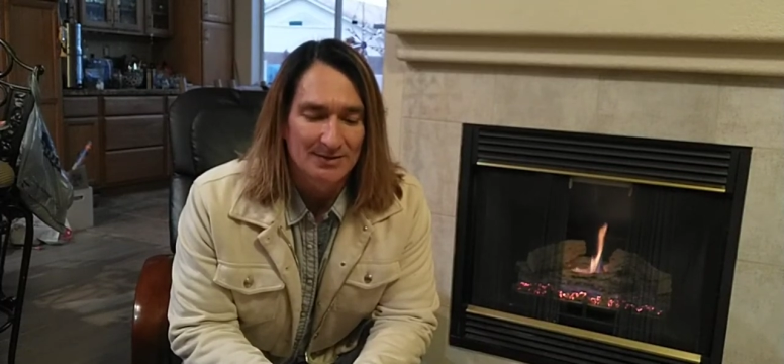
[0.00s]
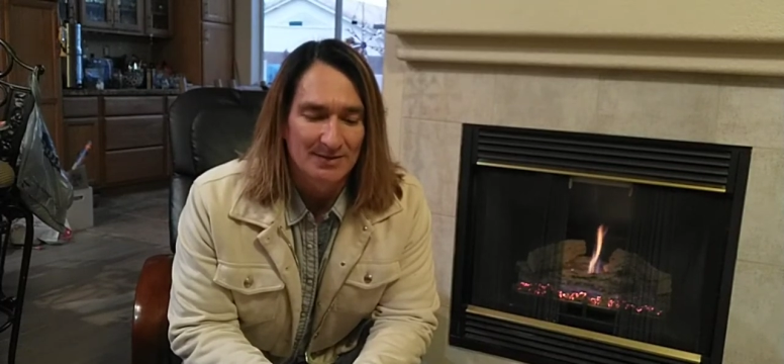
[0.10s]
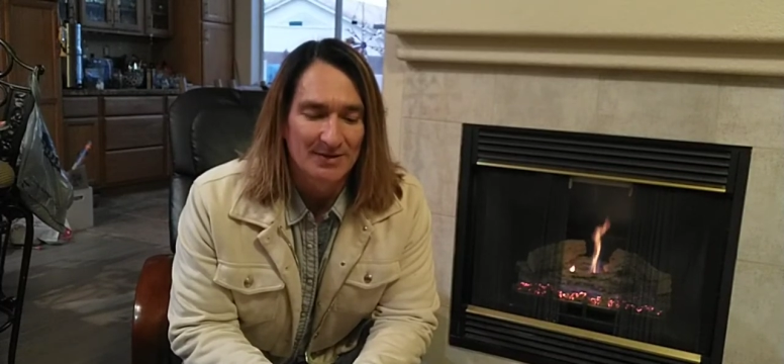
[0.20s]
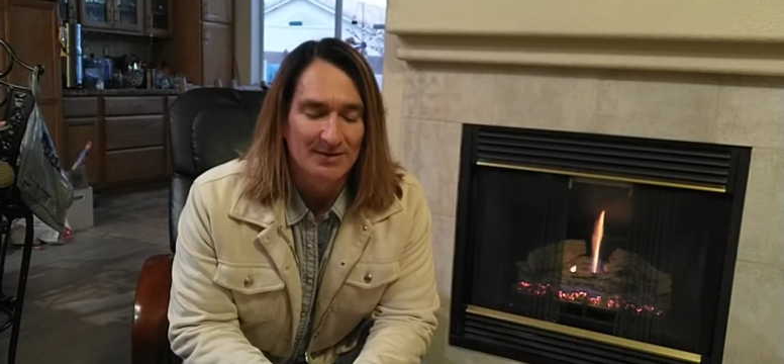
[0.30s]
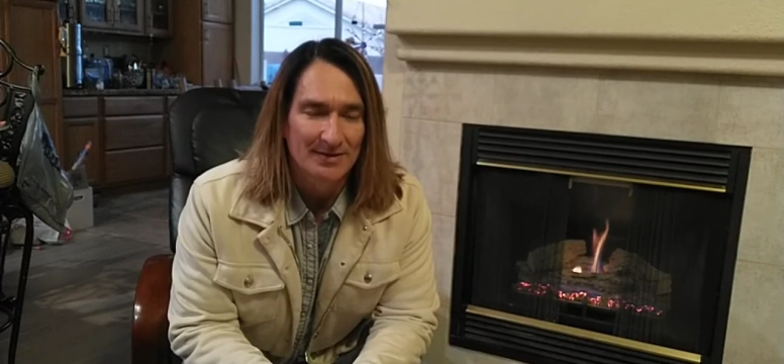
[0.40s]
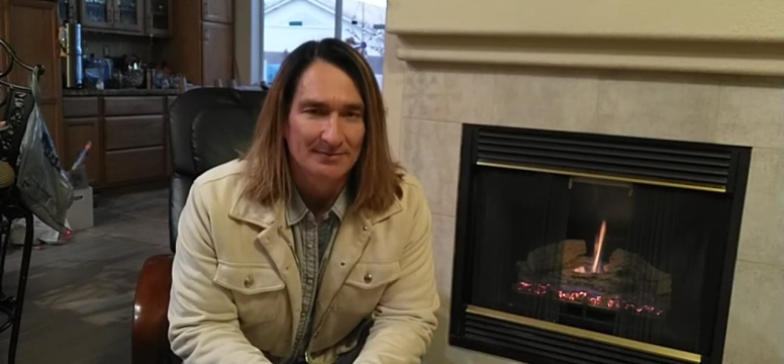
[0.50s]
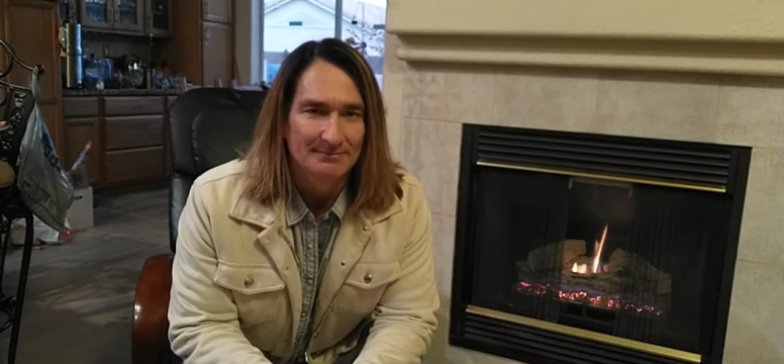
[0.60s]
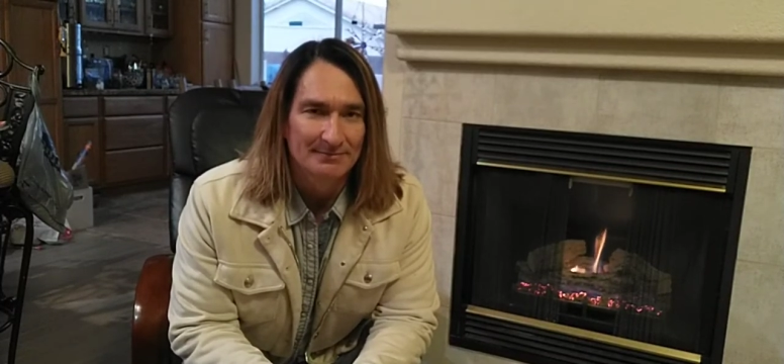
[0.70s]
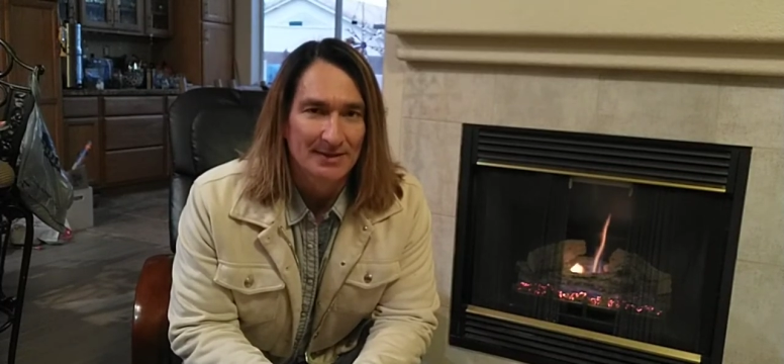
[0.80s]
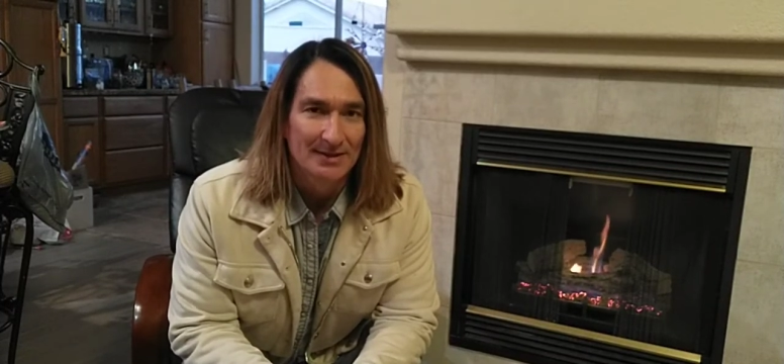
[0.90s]
some of the
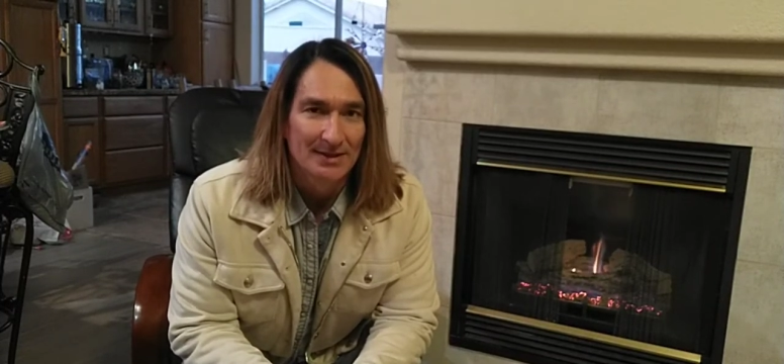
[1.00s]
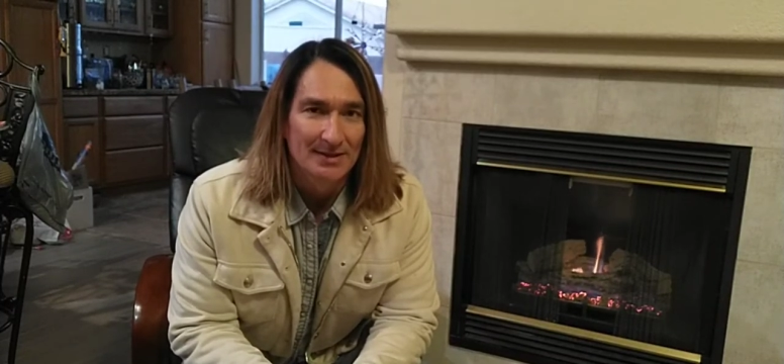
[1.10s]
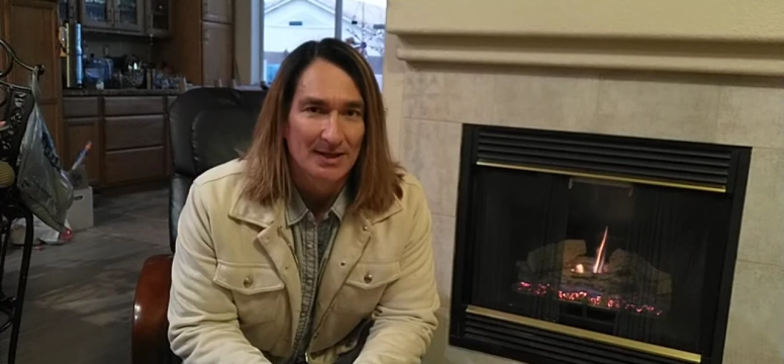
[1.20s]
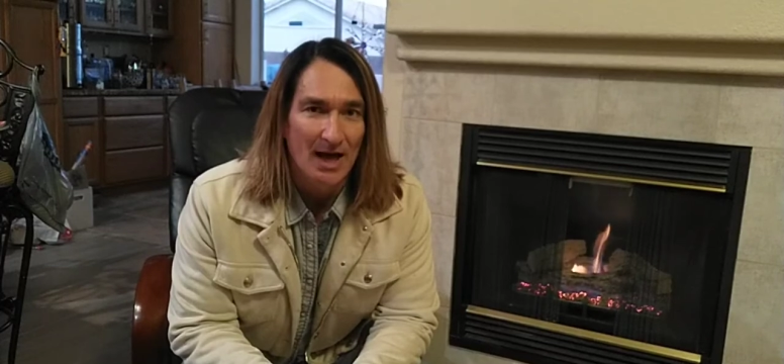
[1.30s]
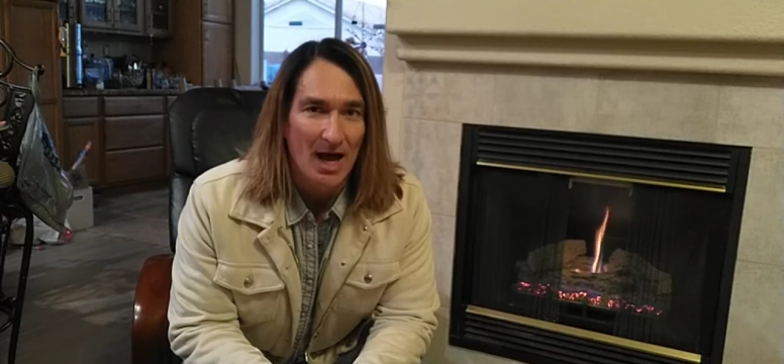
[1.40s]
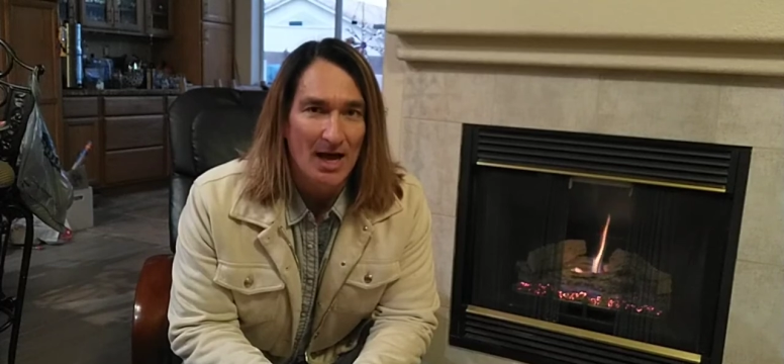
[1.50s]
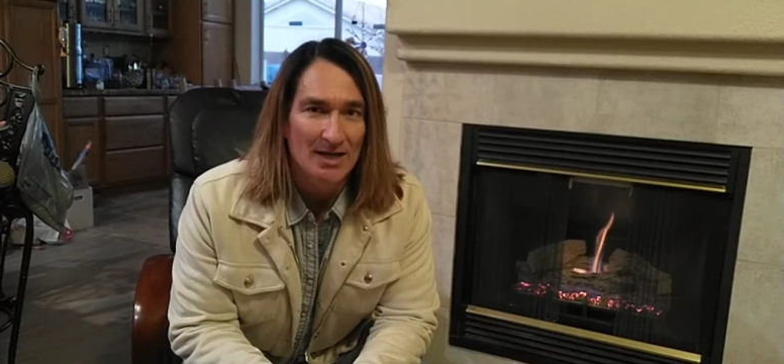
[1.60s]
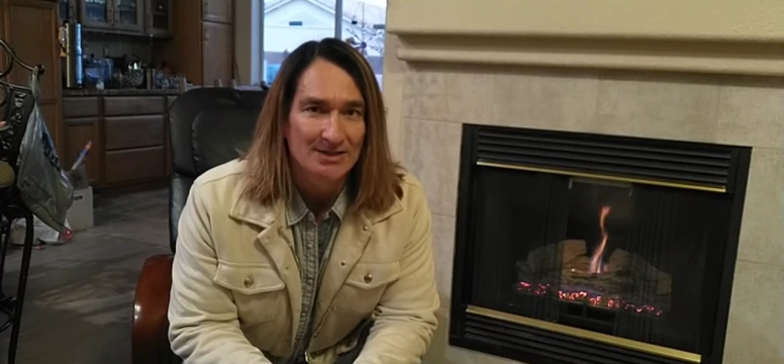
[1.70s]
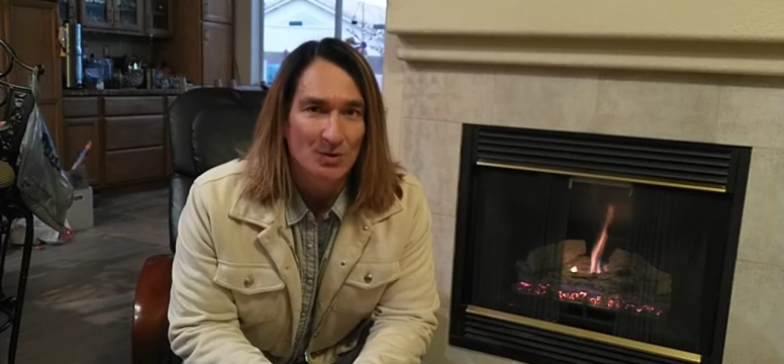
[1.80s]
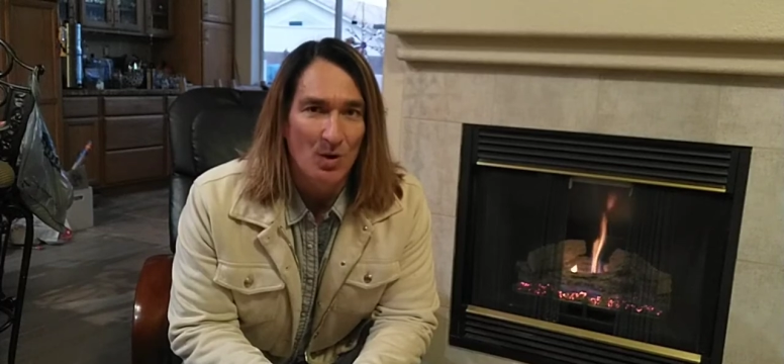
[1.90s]

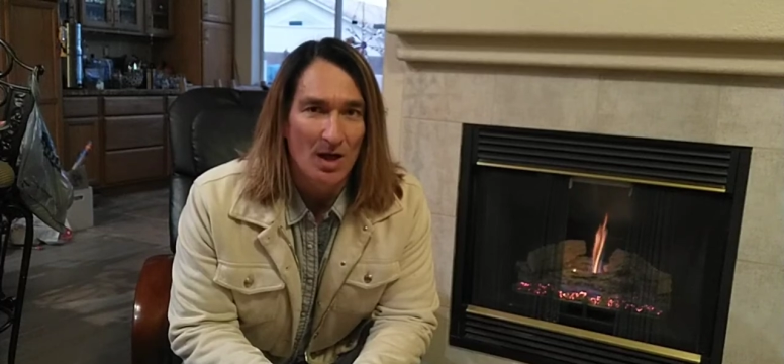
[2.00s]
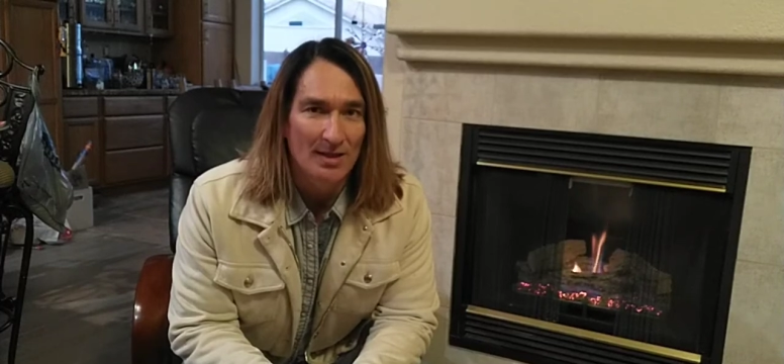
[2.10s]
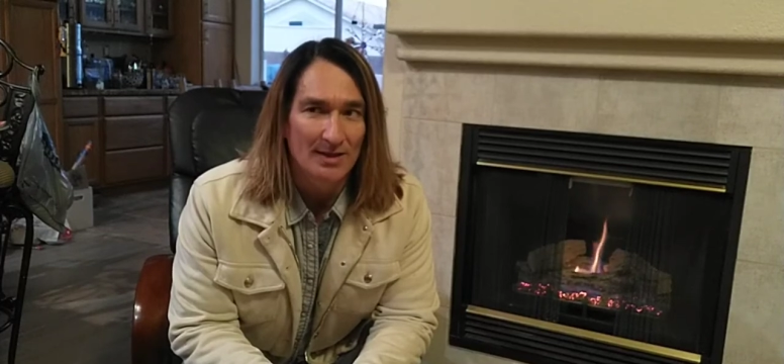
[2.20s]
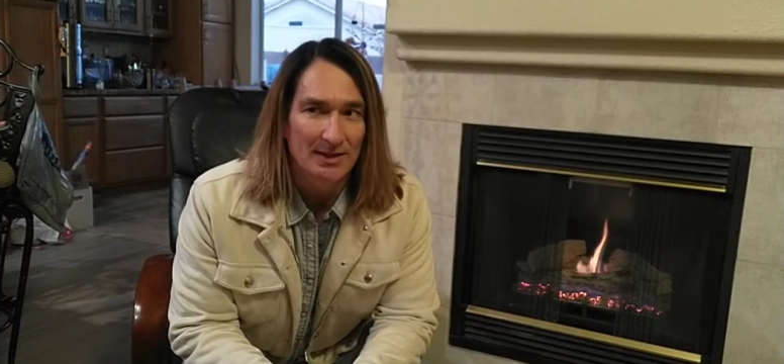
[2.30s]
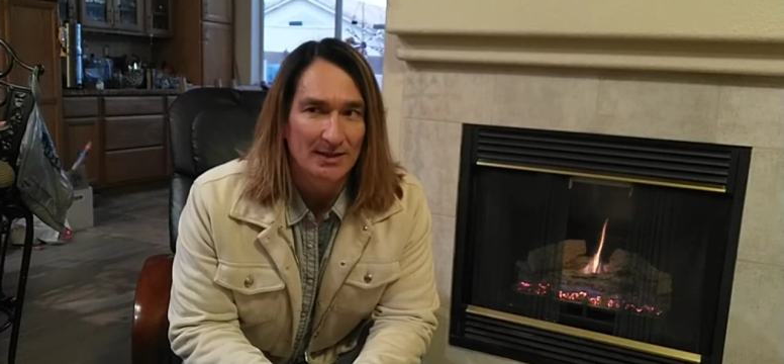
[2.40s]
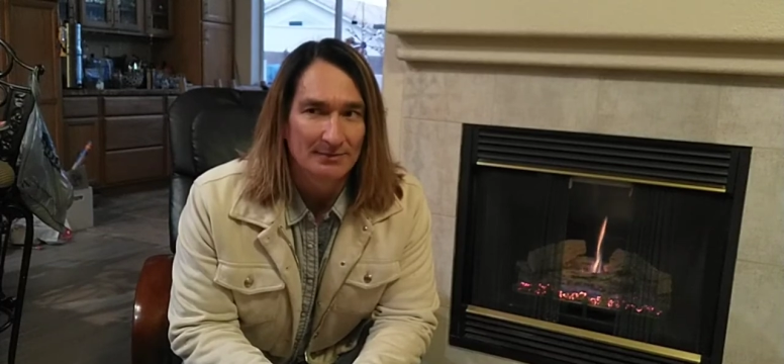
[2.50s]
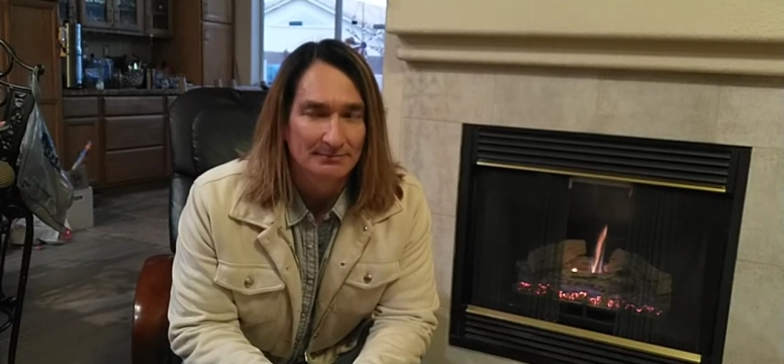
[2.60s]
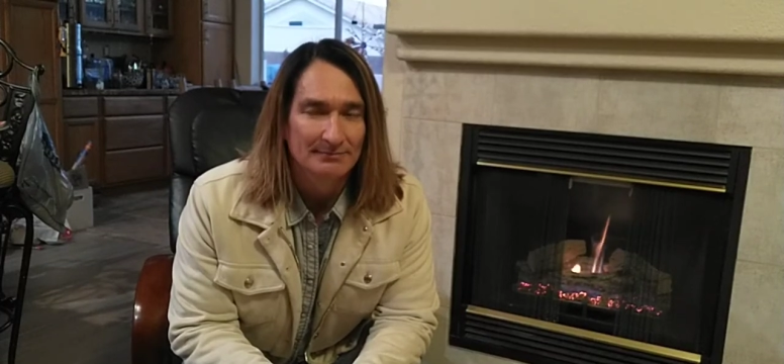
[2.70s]
highest quality